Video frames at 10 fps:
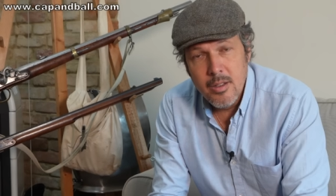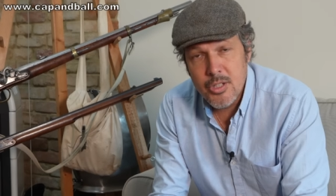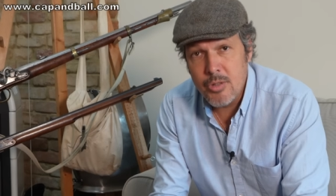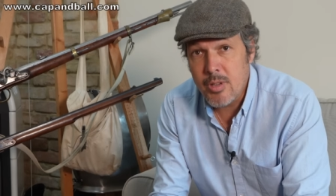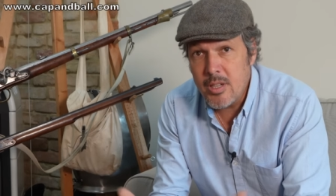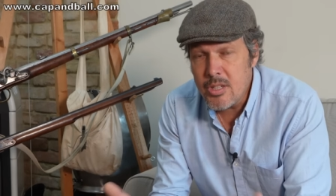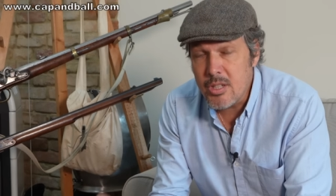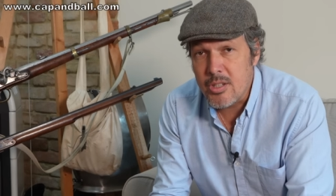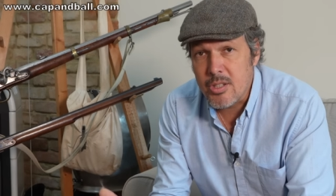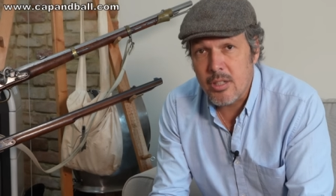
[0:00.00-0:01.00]
So you can
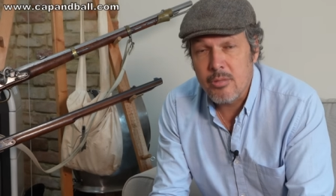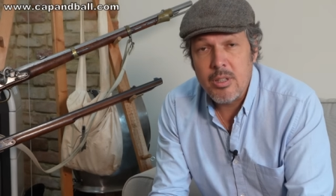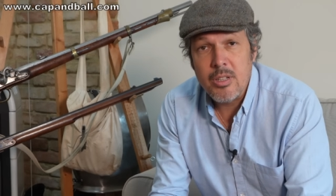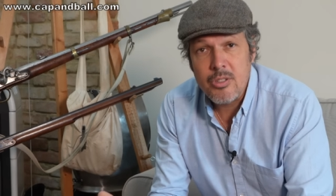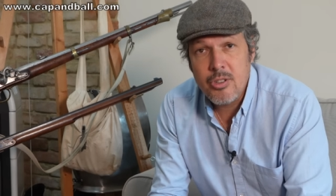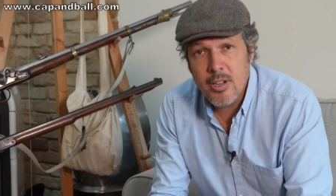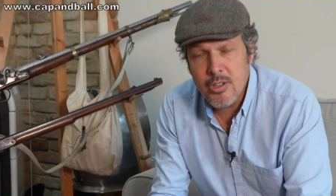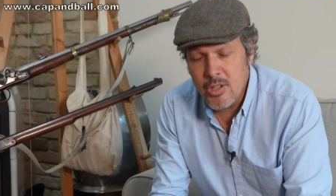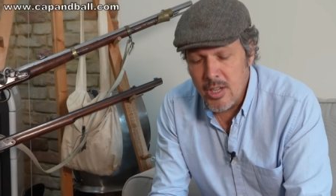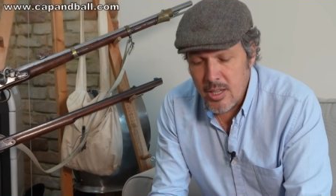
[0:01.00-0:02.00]
easily start with this
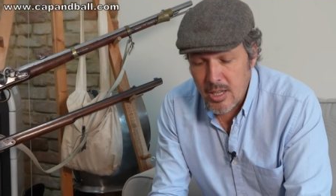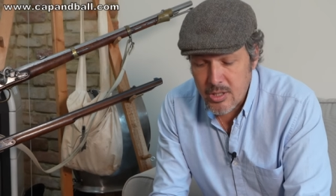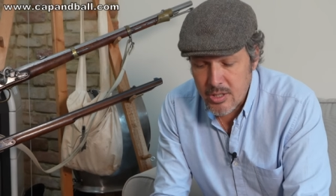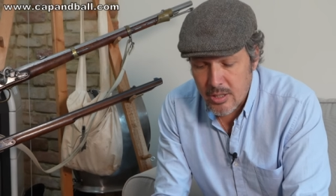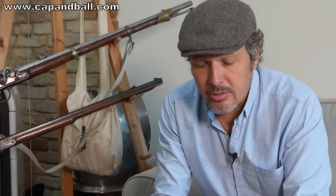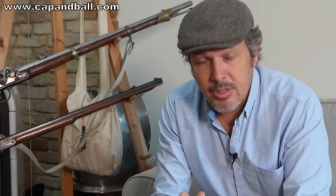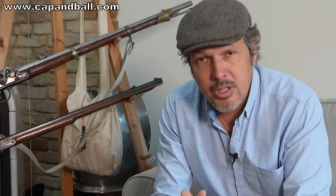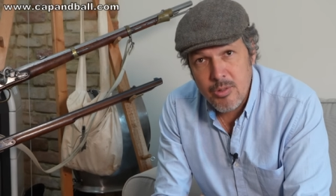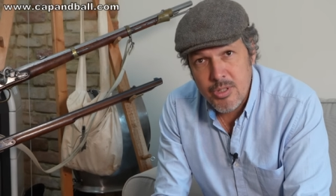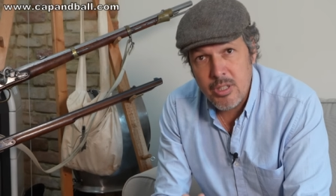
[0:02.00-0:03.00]
charge and start
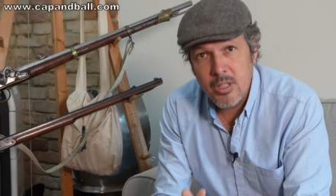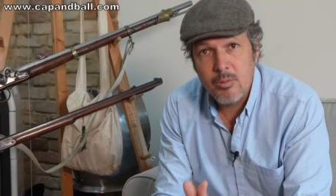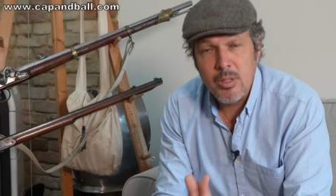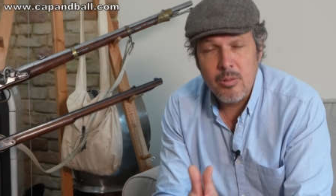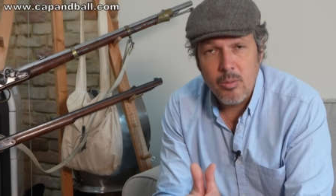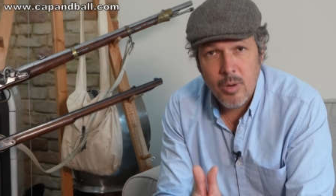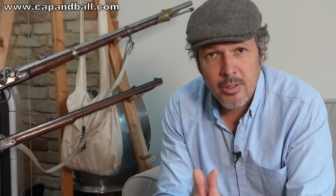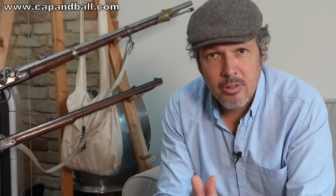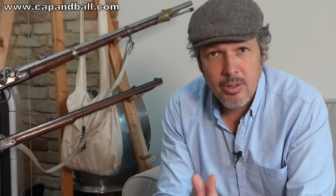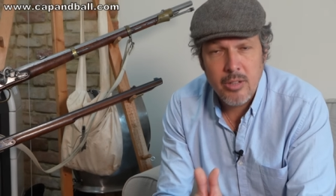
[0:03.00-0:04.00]
reducing it with
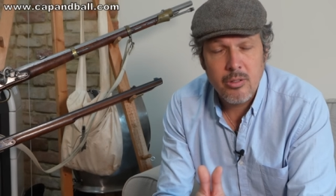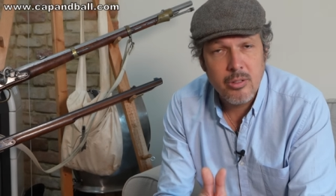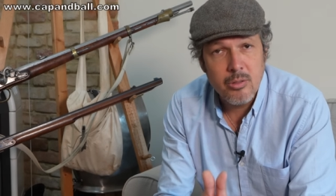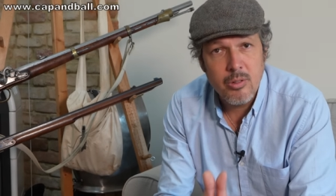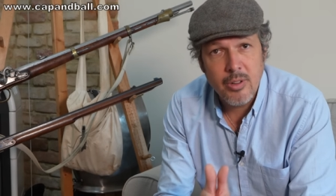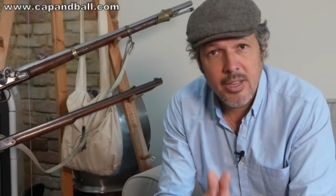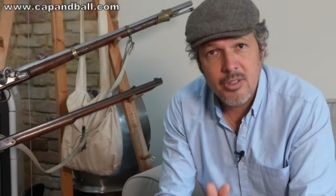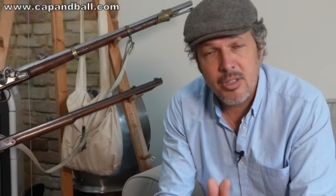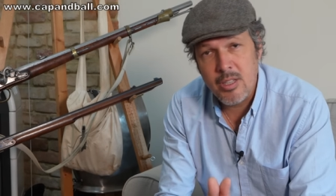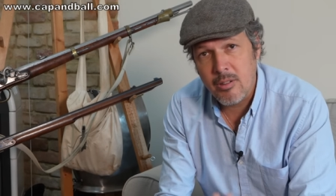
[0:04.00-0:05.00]
one grain or two
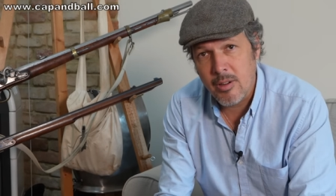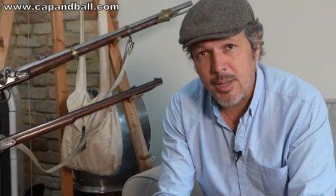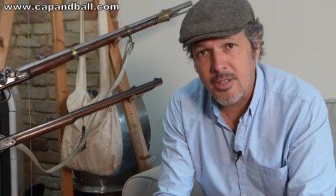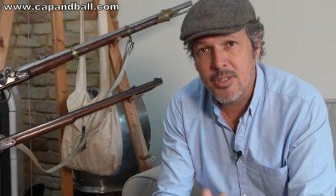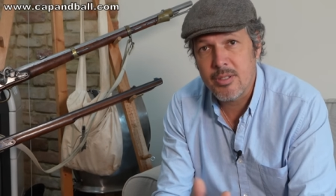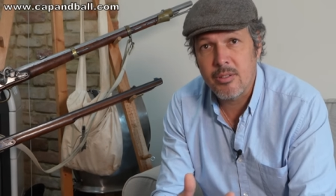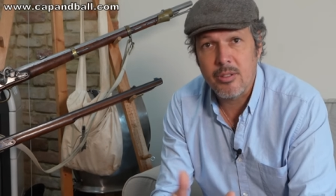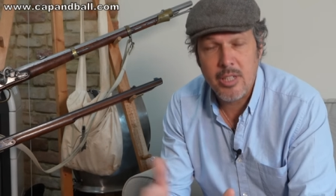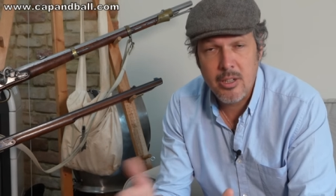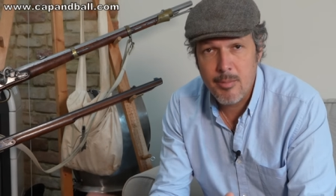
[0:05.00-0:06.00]
grains increments
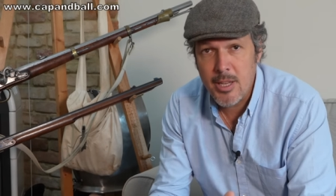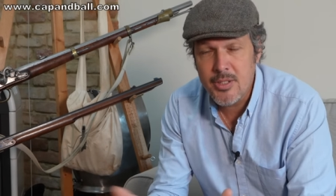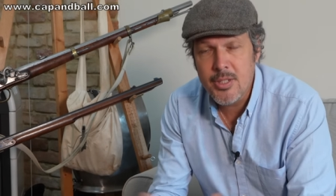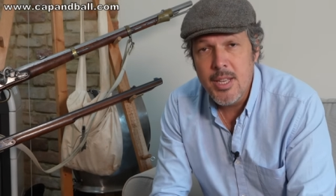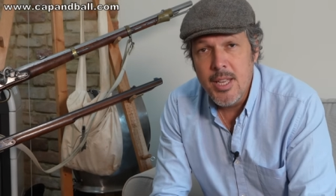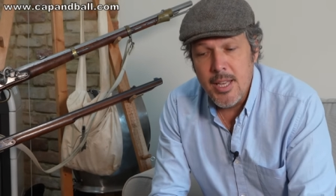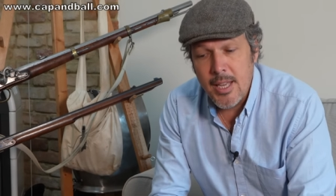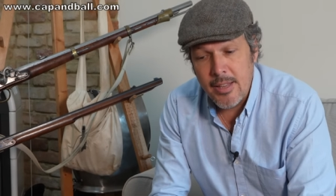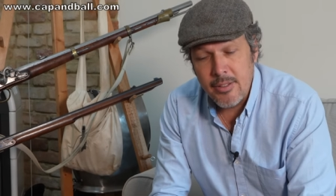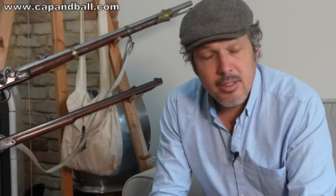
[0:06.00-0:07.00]
or decrements
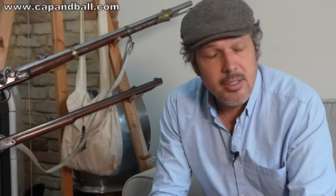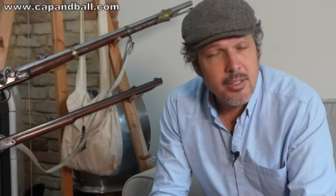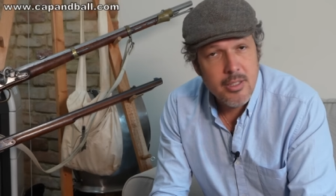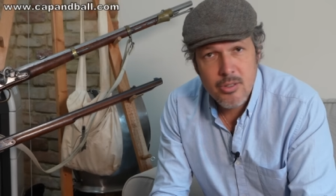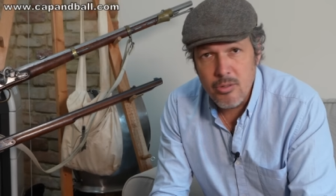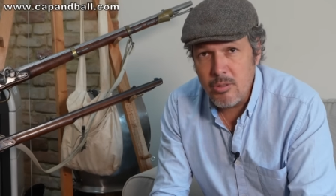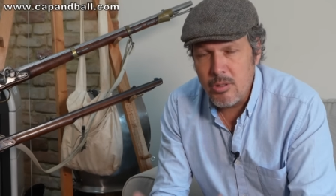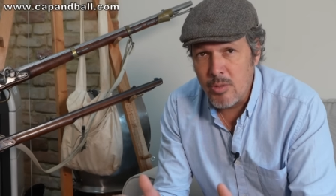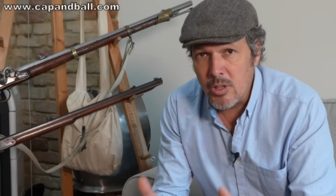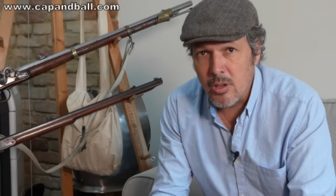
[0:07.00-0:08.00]
and soon
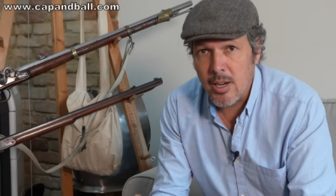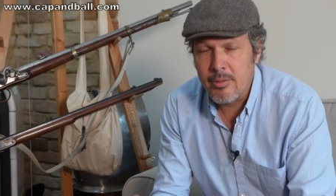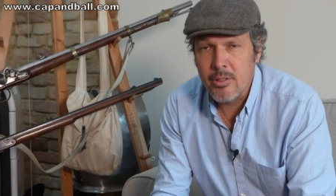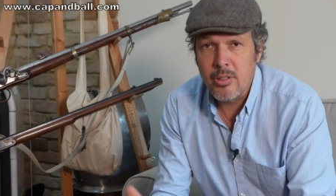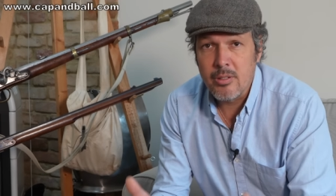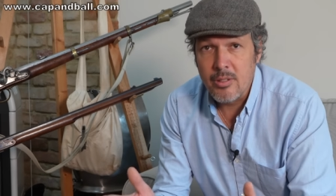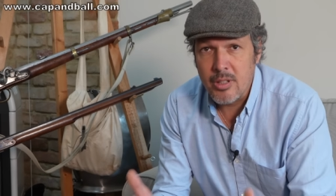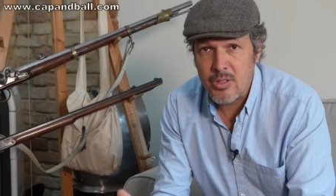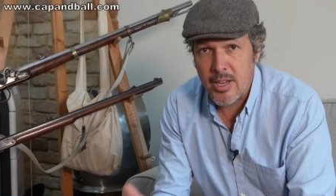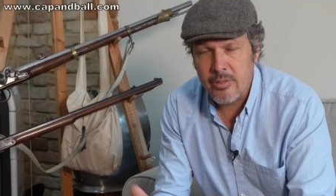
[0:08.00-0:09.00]
you will arrive to the
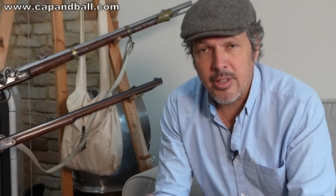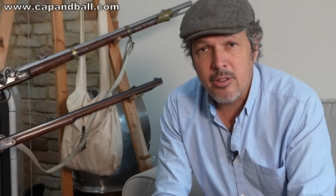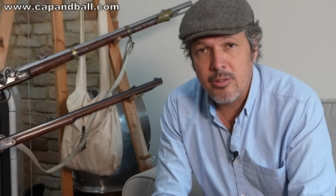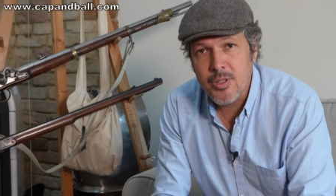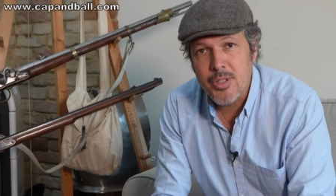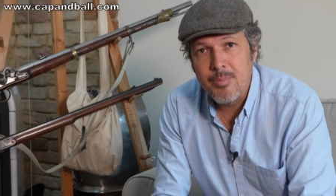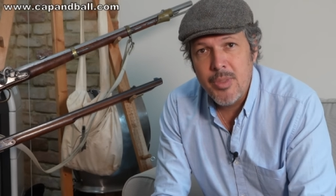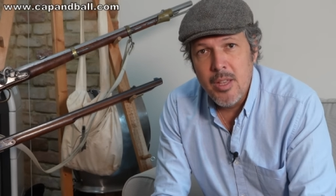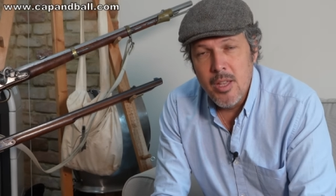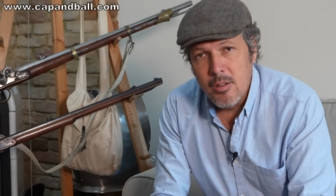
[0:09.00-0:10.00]
desired accuracy.
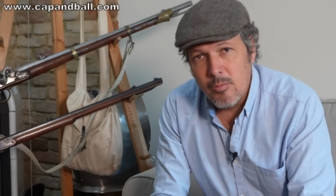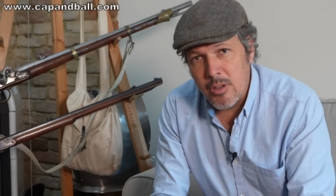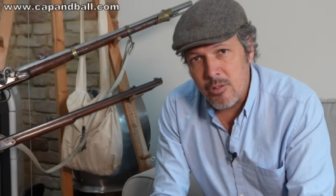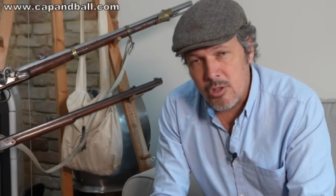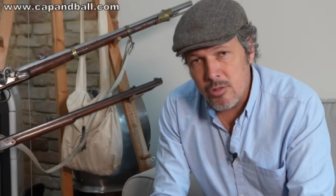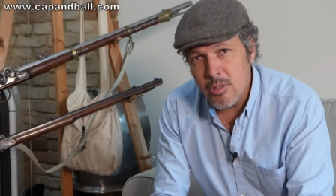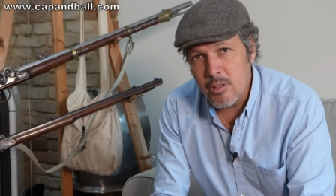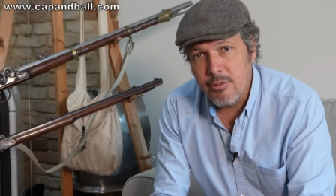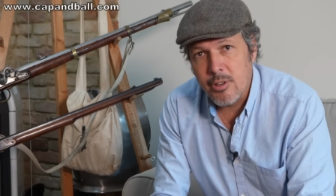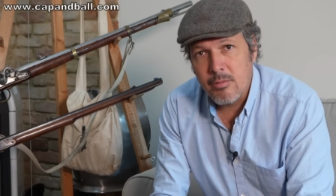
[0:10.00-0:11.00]
When you are shooting
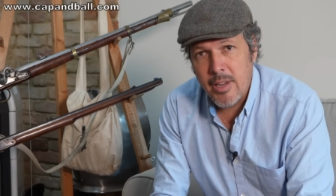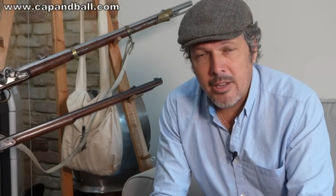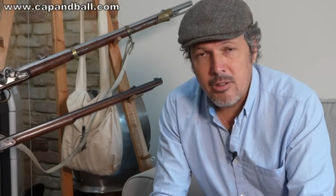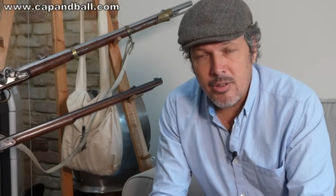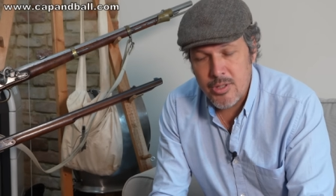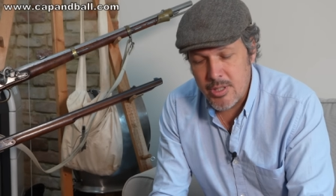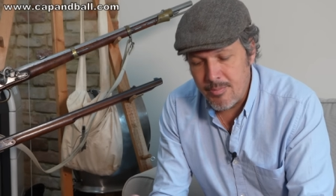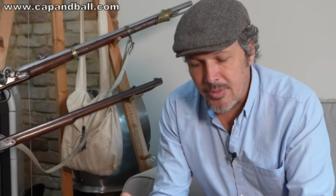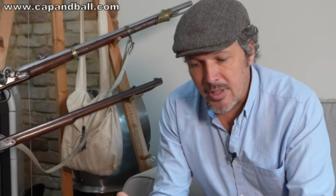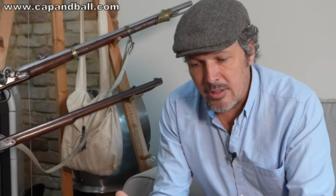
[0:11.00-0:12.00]
for
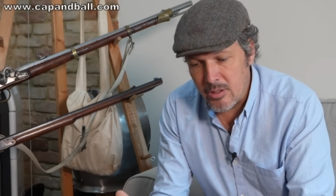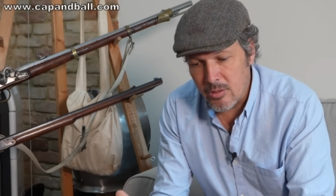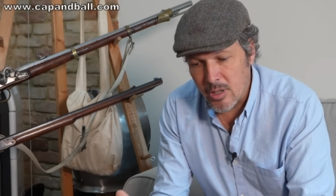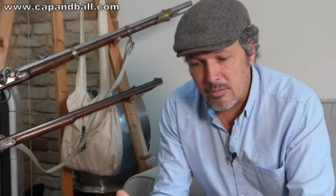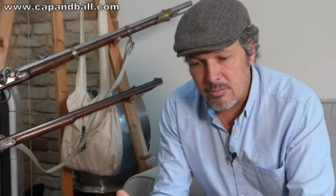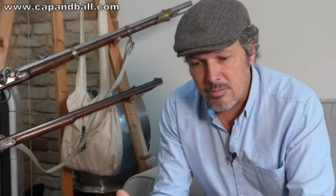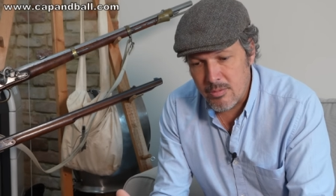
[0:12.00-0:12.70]
accuracy and you are